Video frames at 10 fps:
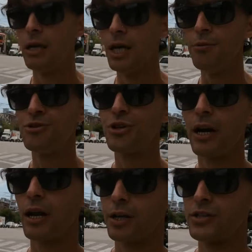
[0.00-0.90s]
He was
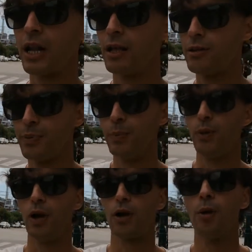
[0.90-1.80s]
trying to like tell other
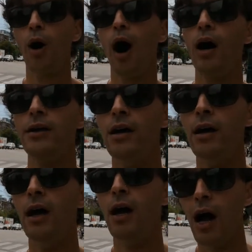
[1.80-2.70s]
people, oh, come on,
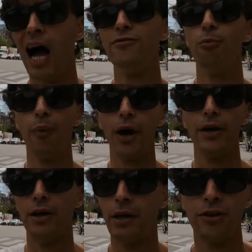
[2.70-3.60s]
have a bite.
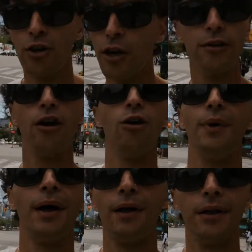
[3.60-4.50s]
And they're like, no,
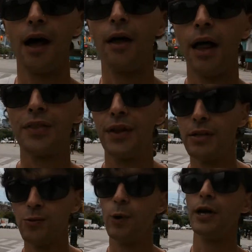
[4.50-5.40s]
man, that
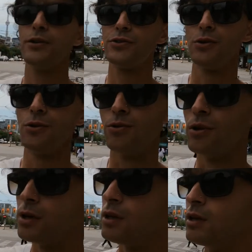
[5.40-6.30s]
thing's way too
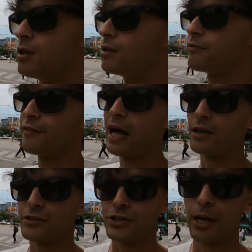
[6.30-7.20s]

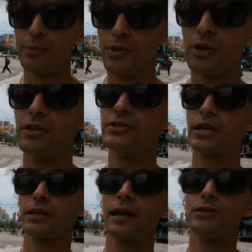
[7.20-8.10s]
phallic shaped. He's
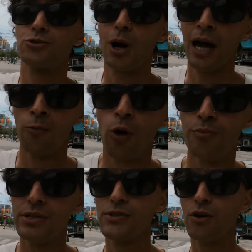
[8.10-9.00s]
like, let it dry, it won't
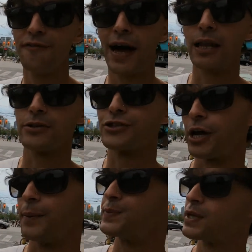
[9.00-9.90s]
be so phallic
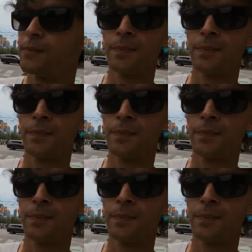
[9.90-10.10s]
shaped.